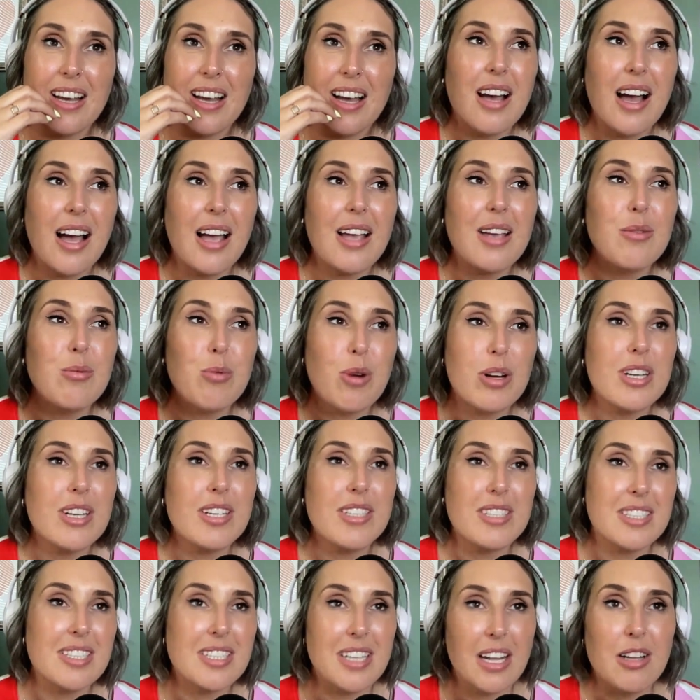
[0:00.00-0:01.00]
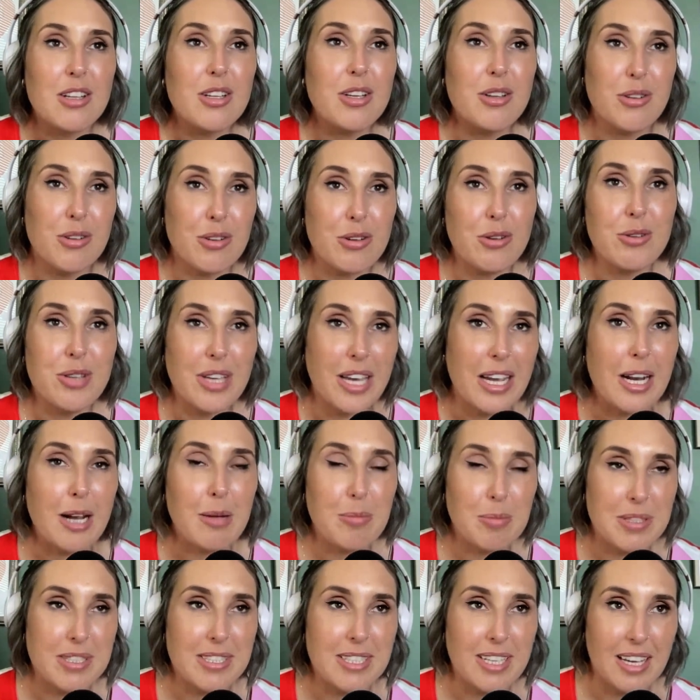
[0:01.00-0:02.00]
I wanted to tell you to go get
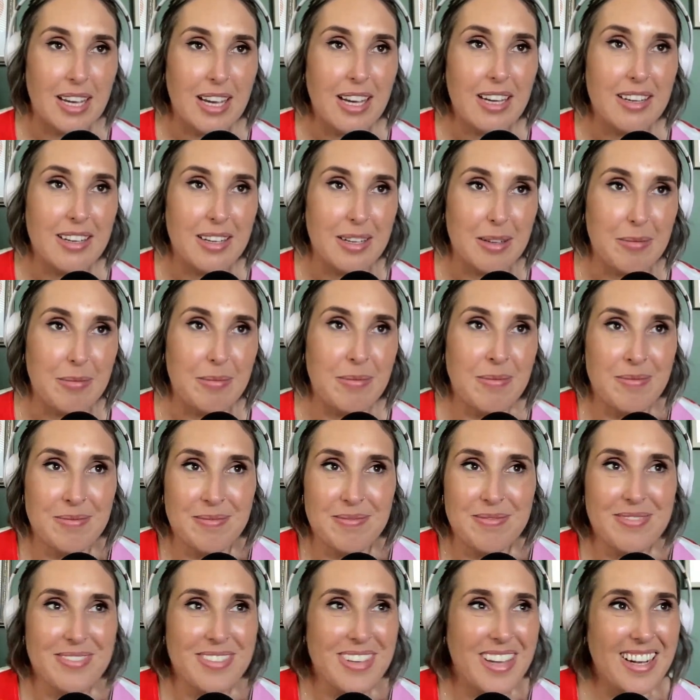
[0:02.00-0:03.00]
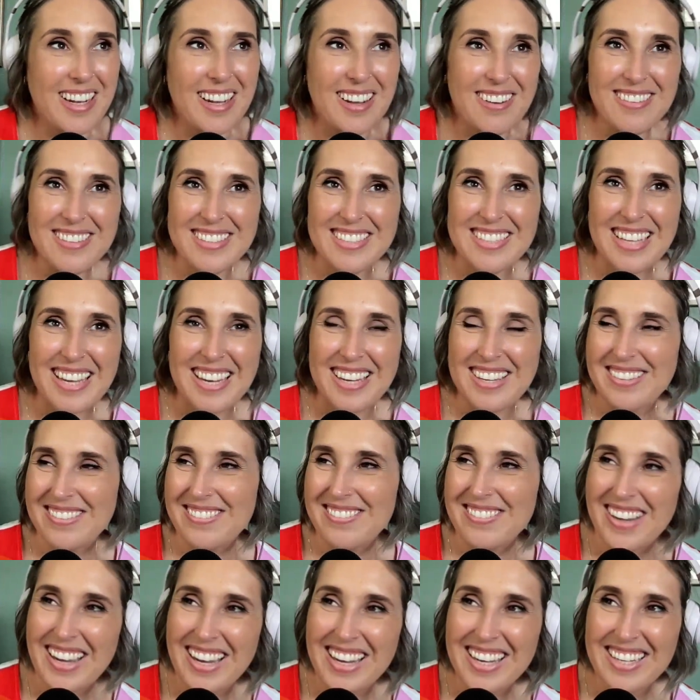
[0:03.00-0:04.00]
up and say hi to him. And I was like,
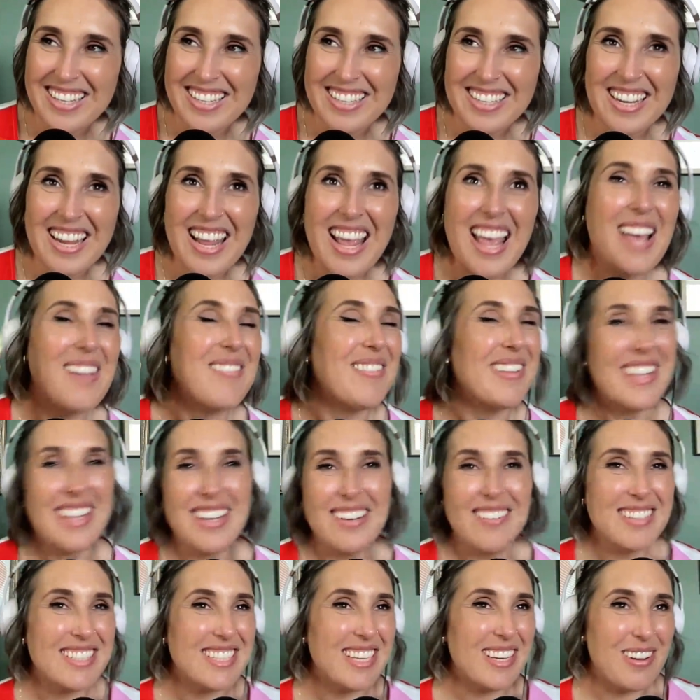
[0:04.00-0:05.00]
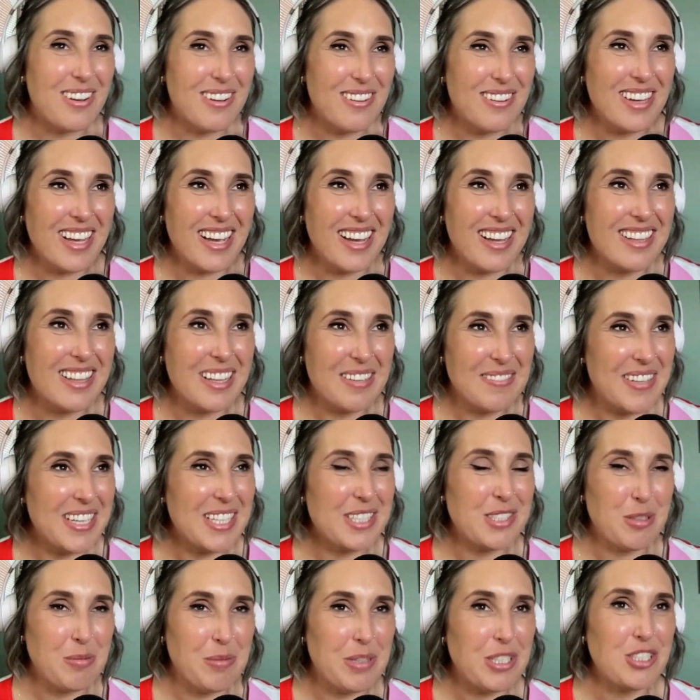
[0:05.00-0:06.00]
what? But then I was like, oh yeah, that
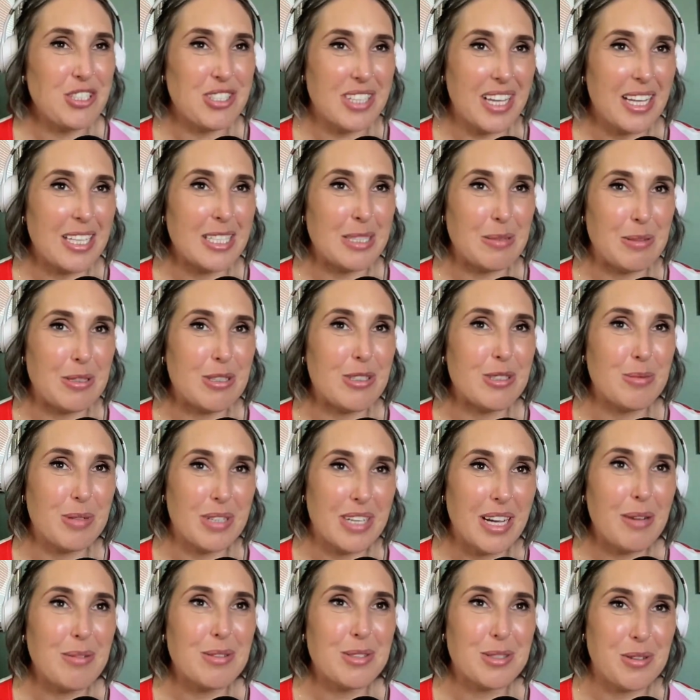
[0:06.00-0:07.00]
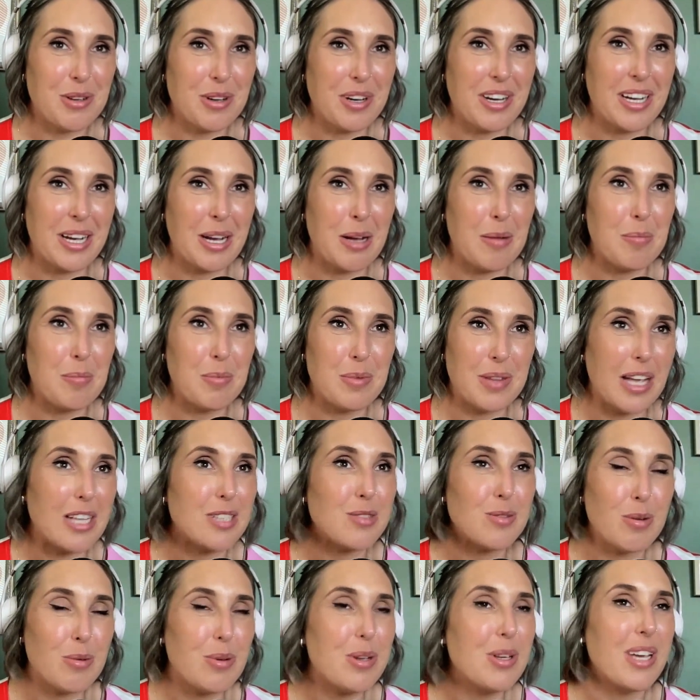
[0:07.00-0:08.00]
makes so much sense, because when I was growing up, that's
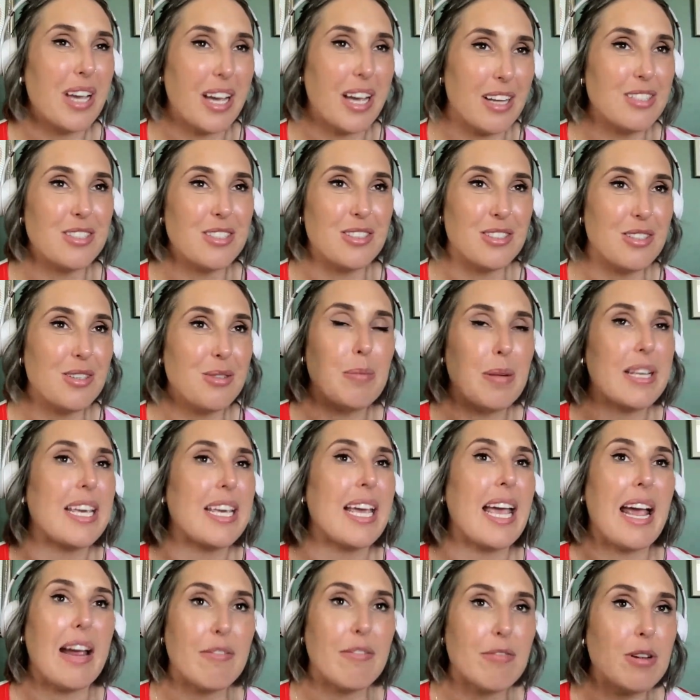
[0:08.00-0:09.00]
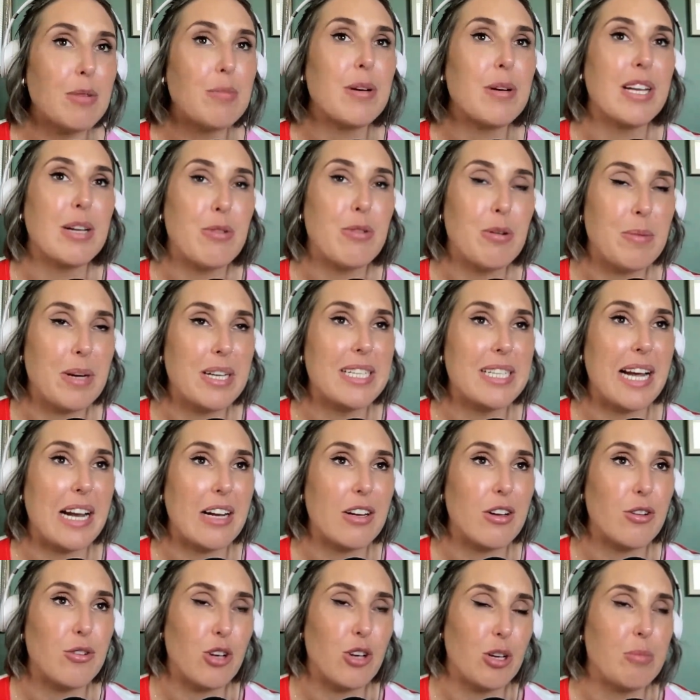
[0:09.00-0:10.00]
what we had to do. Like everybody, when my dad
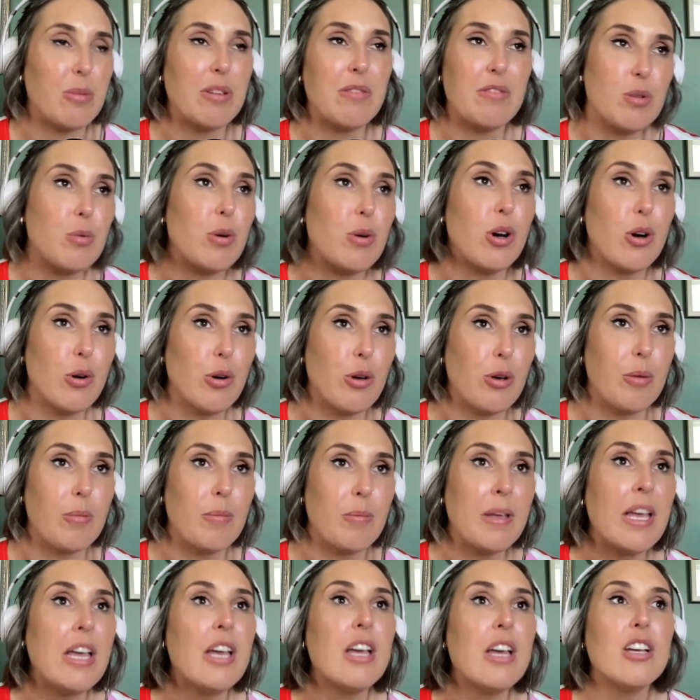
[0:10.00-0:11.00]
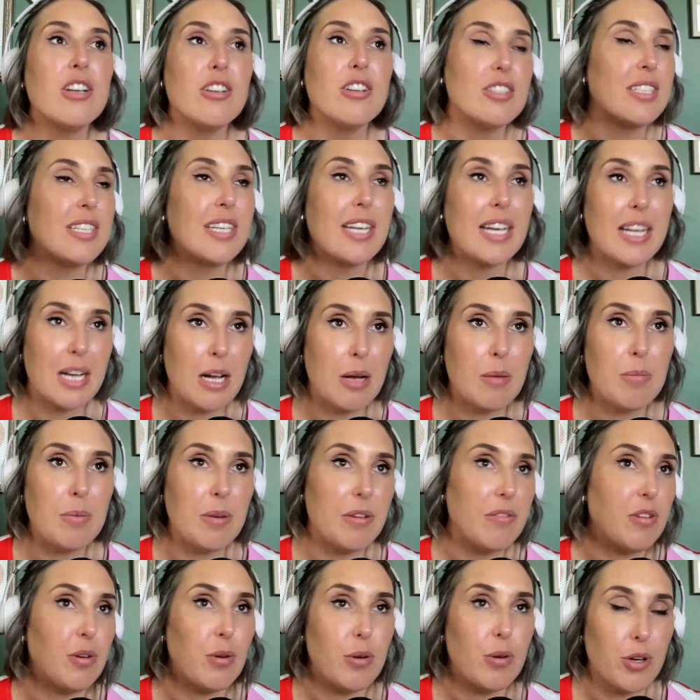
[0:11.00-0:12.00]
got home, if you were home, you had to get up
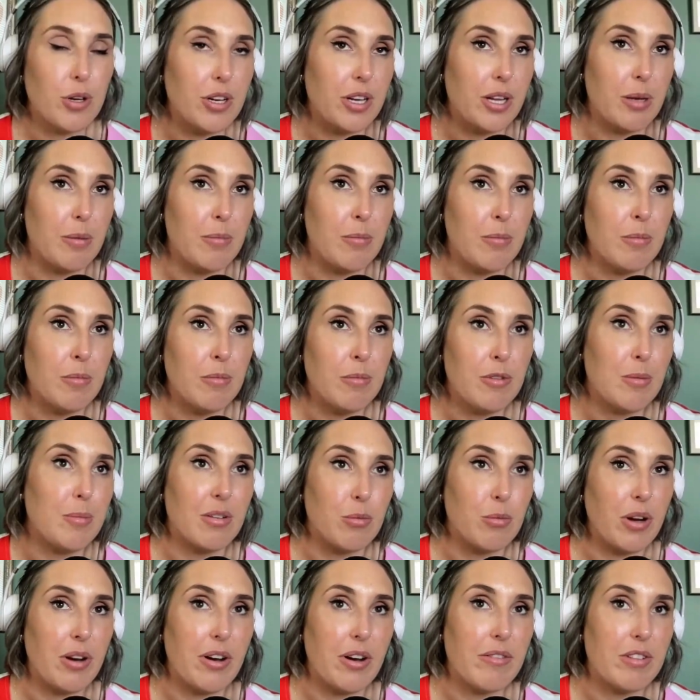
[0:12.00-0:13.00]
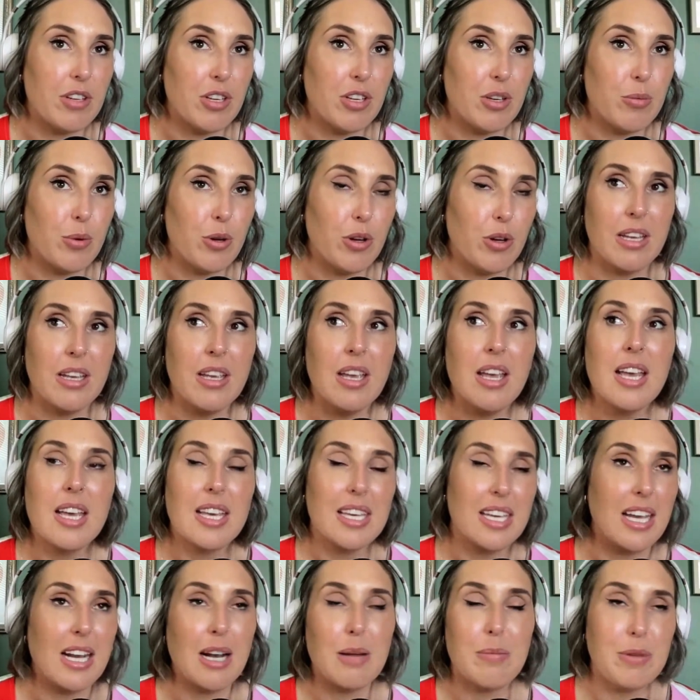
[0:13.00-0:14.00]
if you heard him from wherever you were,
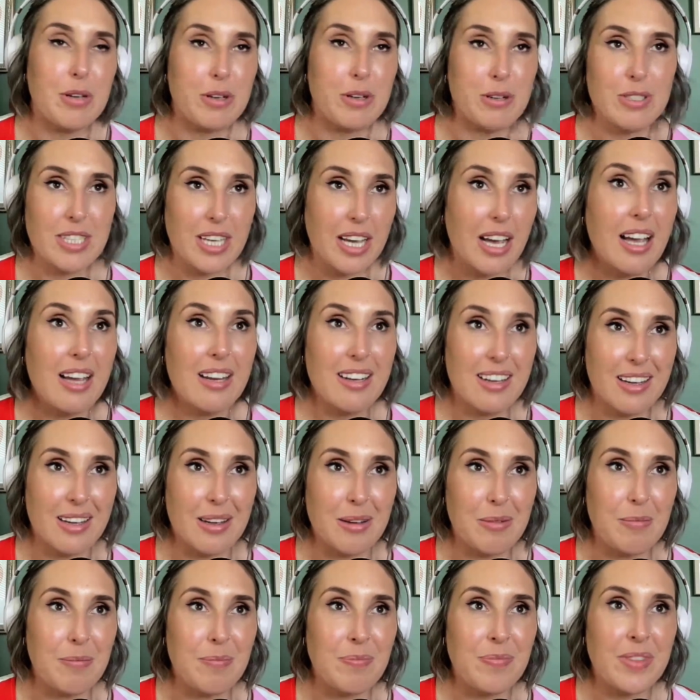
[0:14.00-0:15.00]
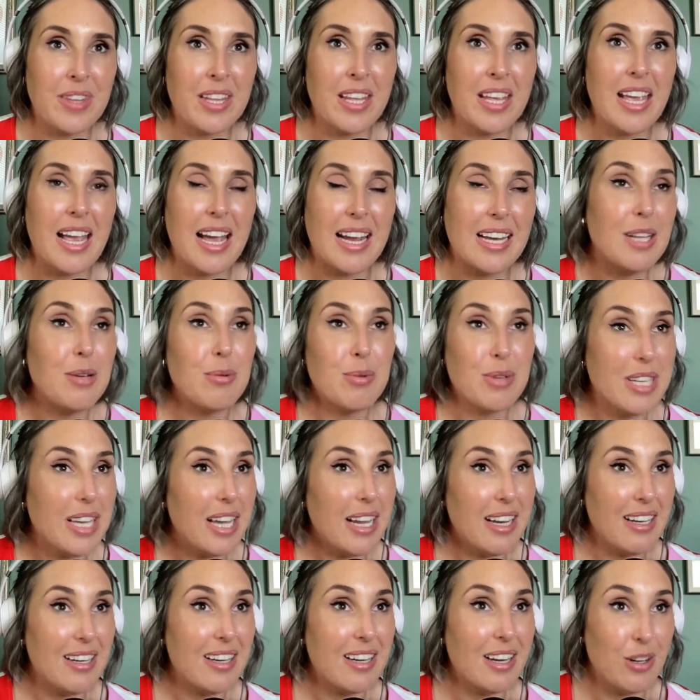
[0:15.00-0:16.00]
get up and go say hi to him. And he would
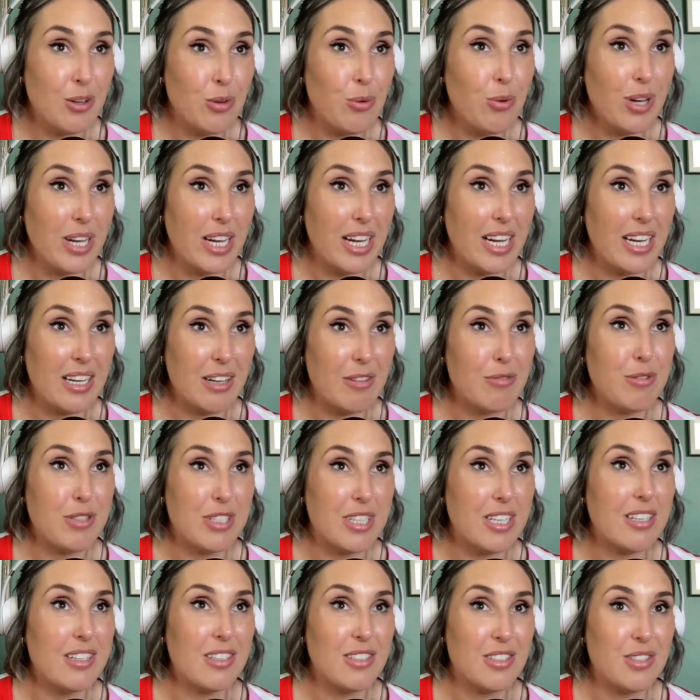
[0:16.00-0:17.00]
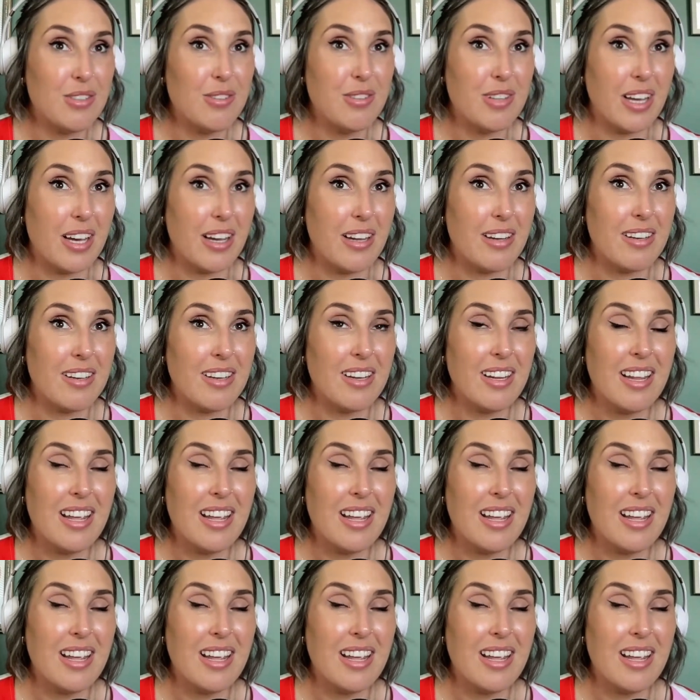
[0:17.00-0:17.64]
get annoyed if we didn't do that.